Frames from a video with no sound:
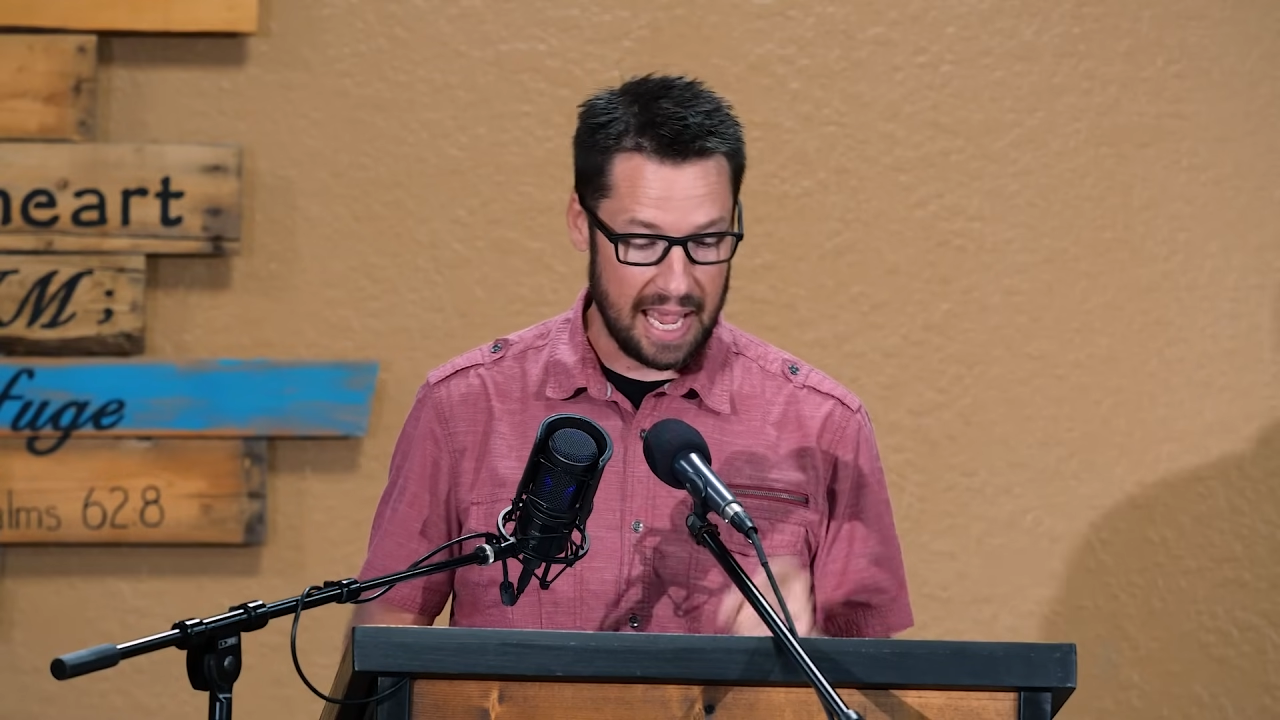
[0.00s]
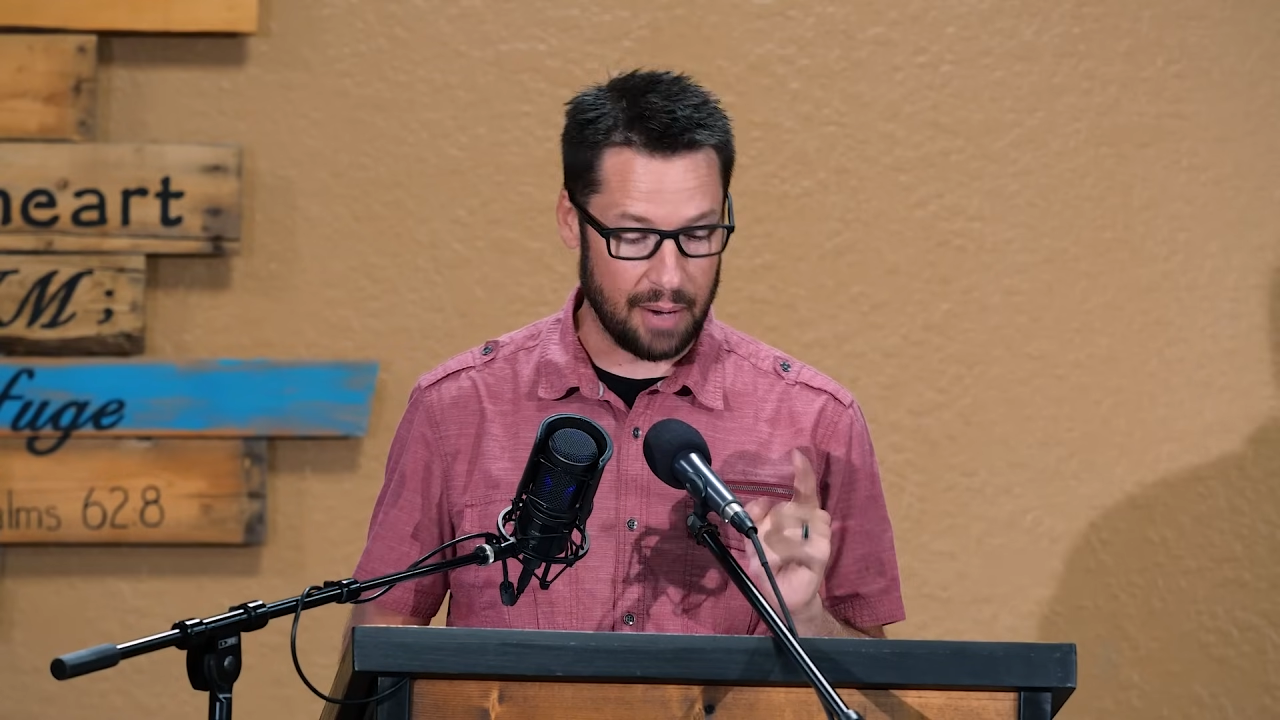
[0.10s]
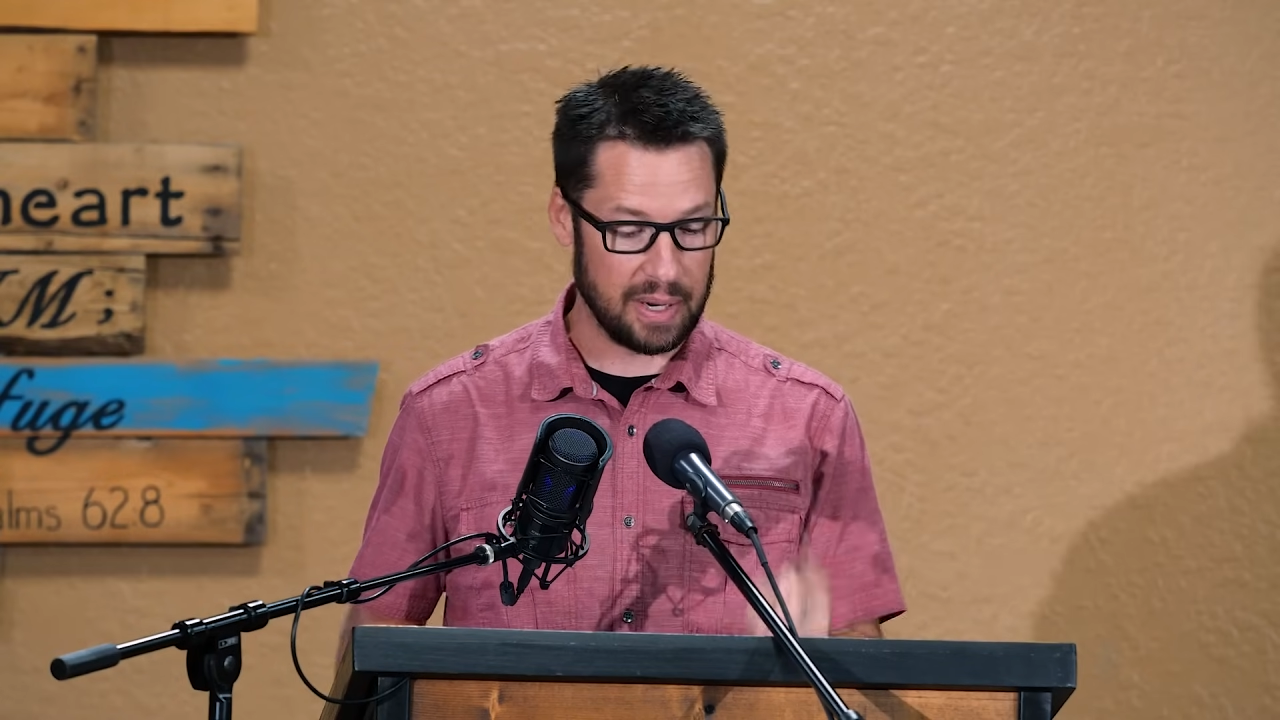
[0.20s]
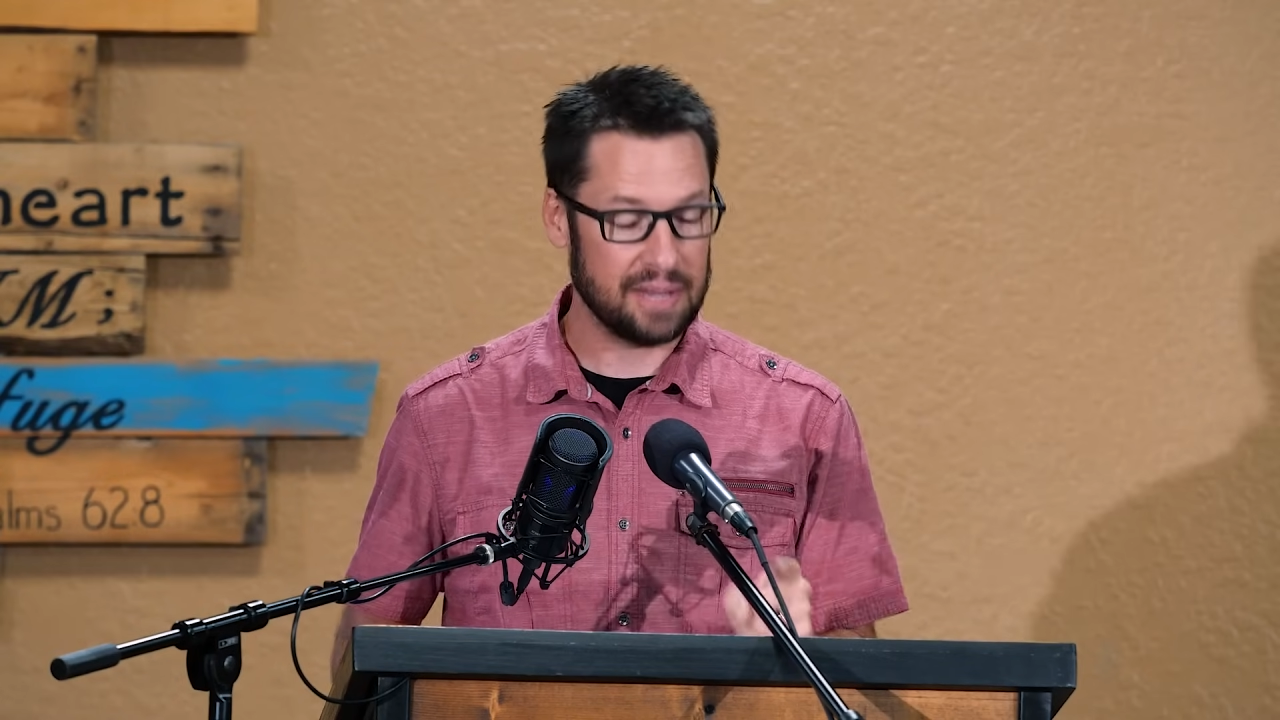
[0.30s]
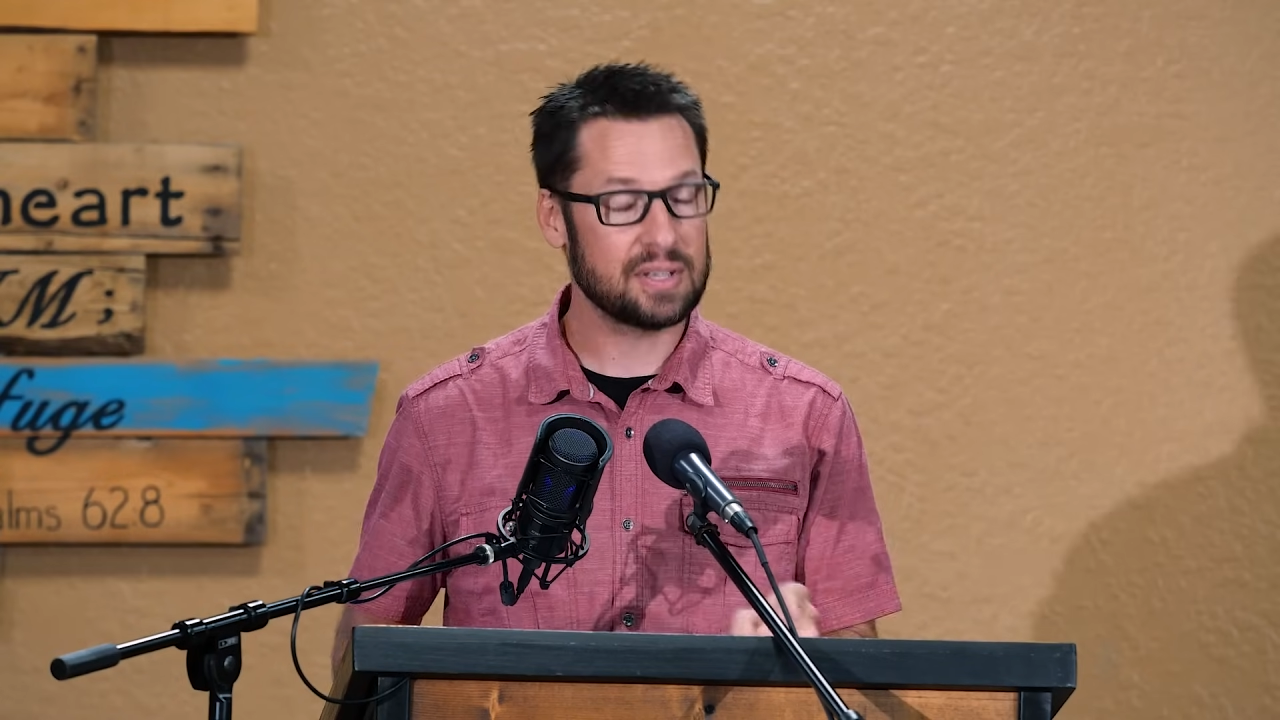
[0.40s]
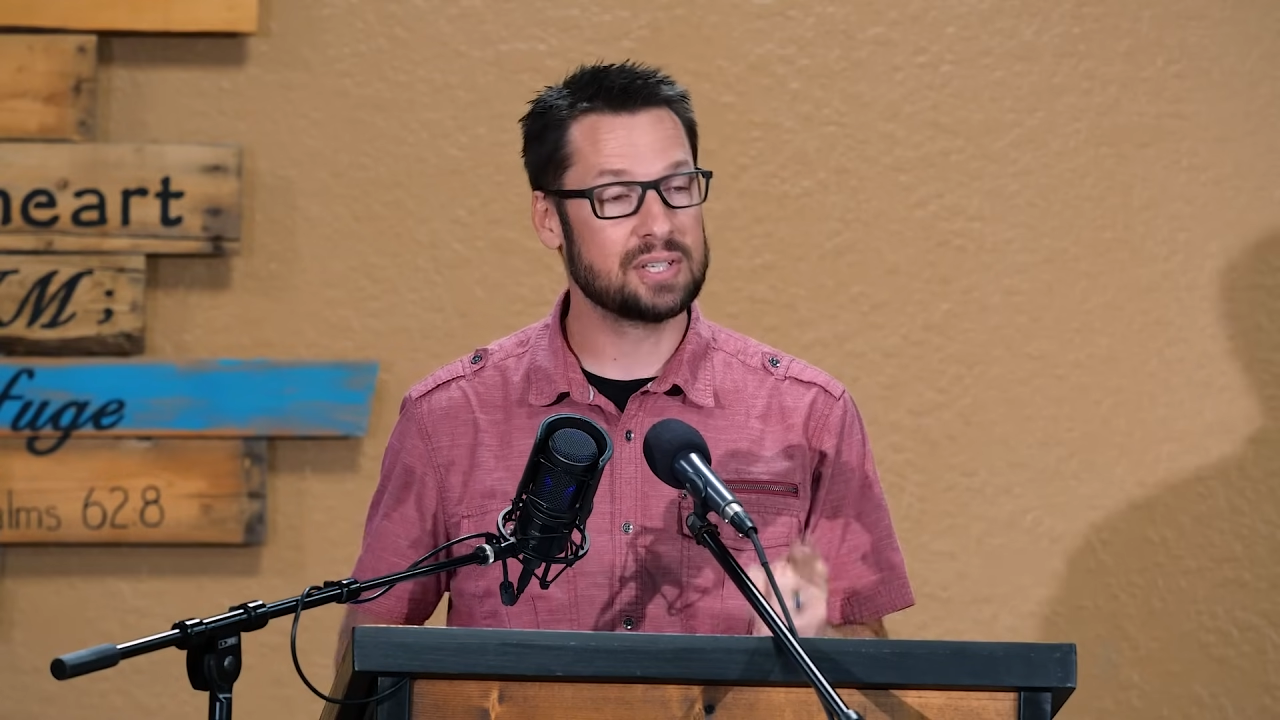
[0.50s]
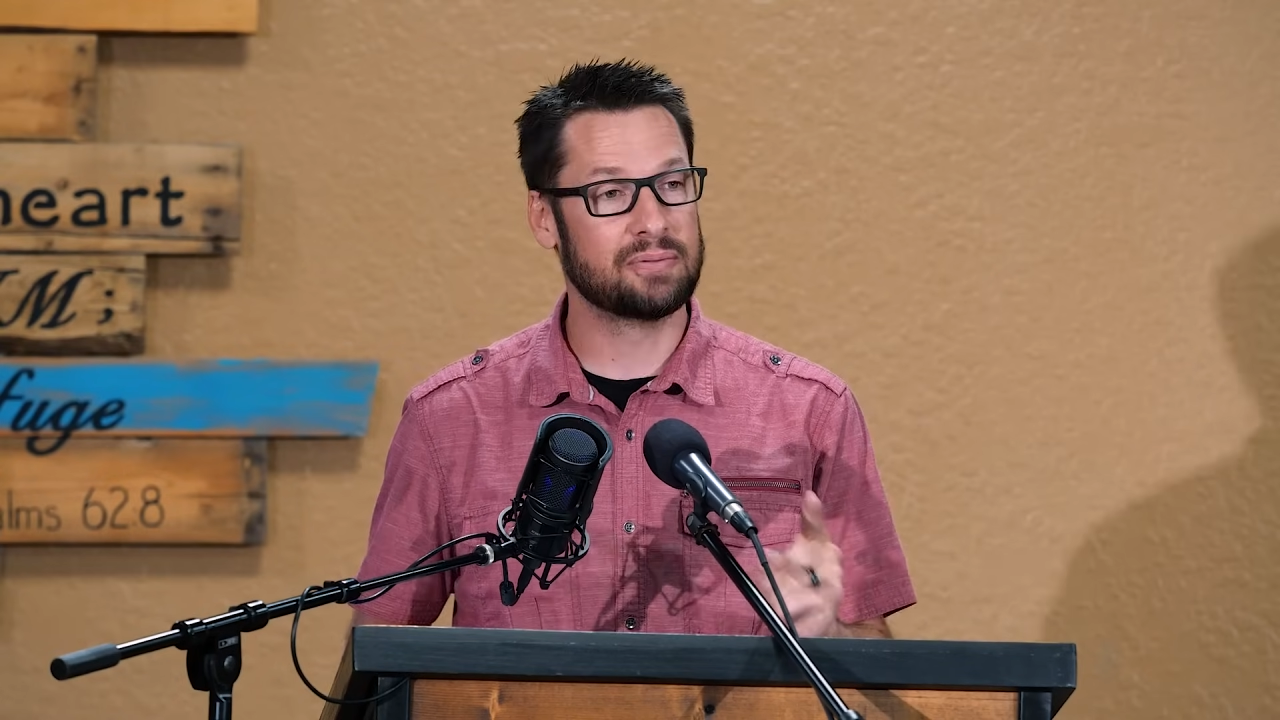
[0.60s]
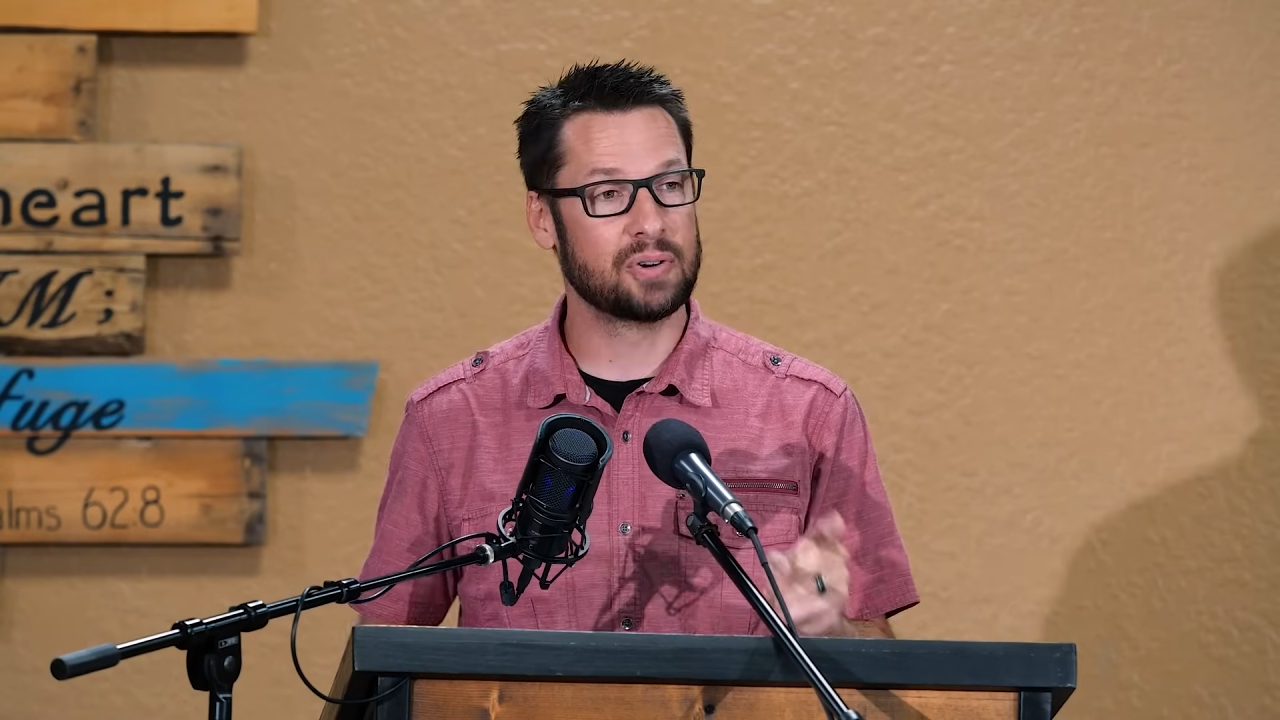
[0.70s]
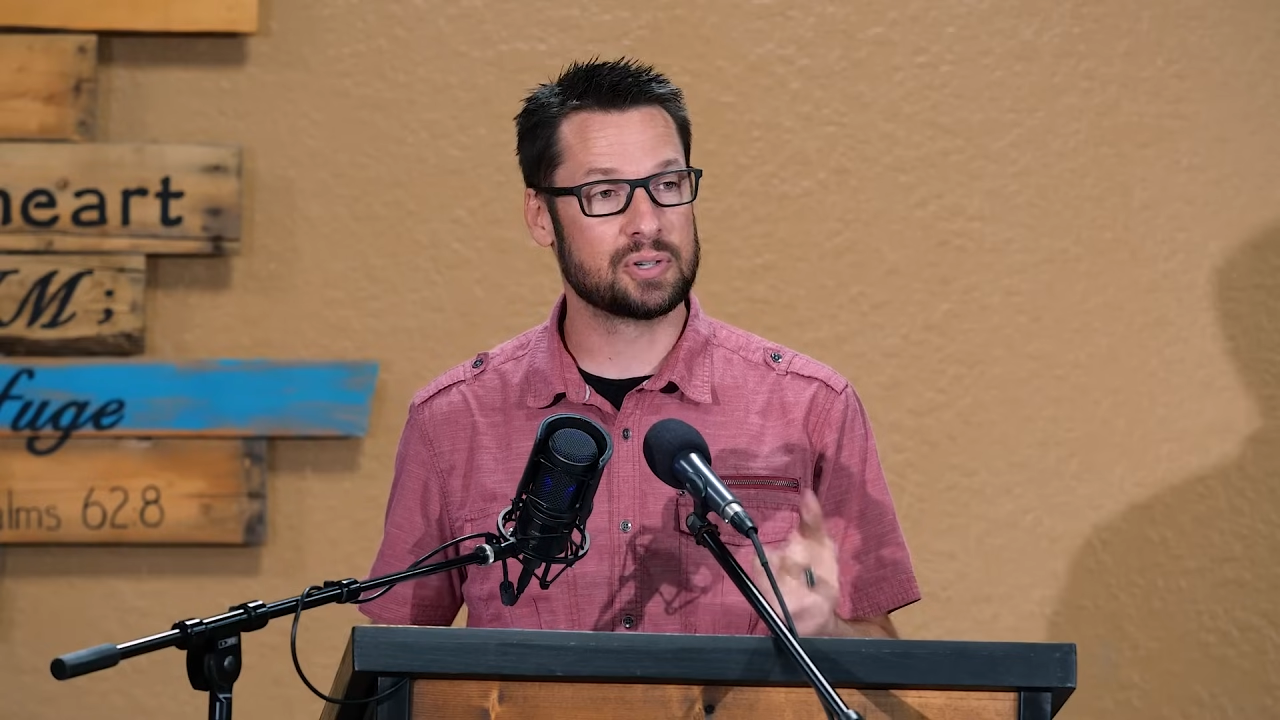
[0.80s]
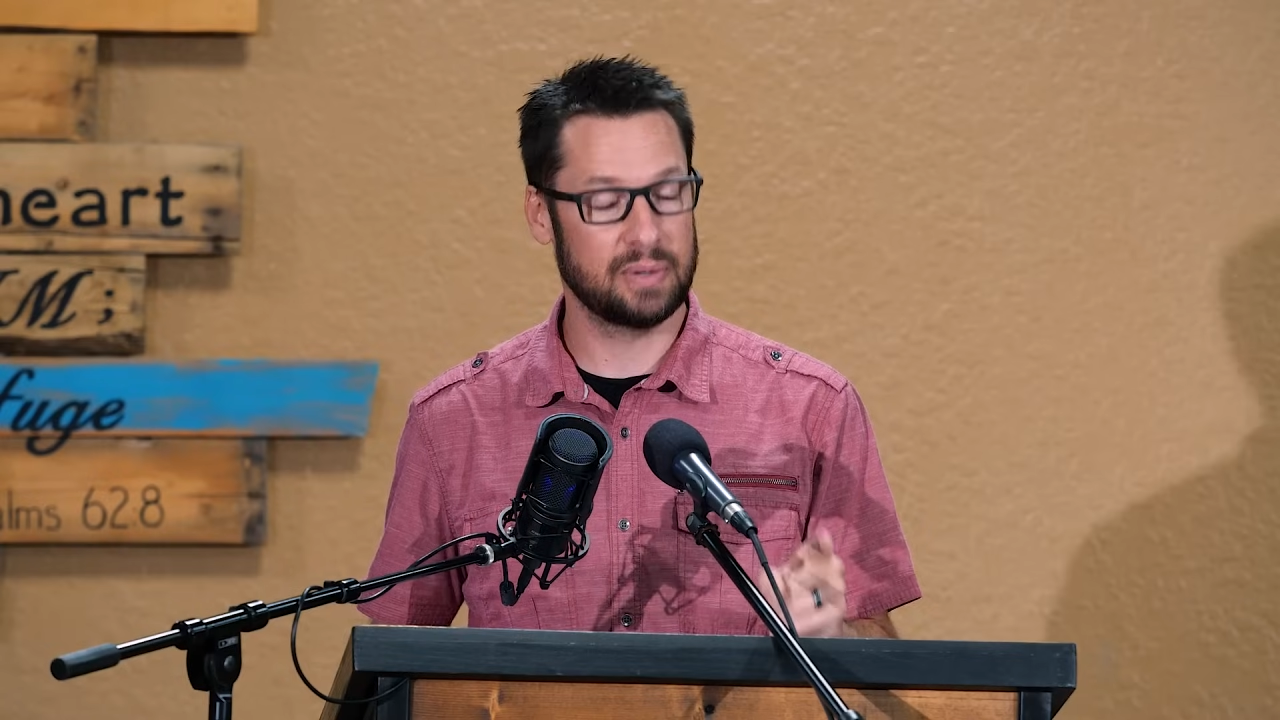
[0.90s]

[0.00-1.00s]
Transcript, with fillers: And we get this in 1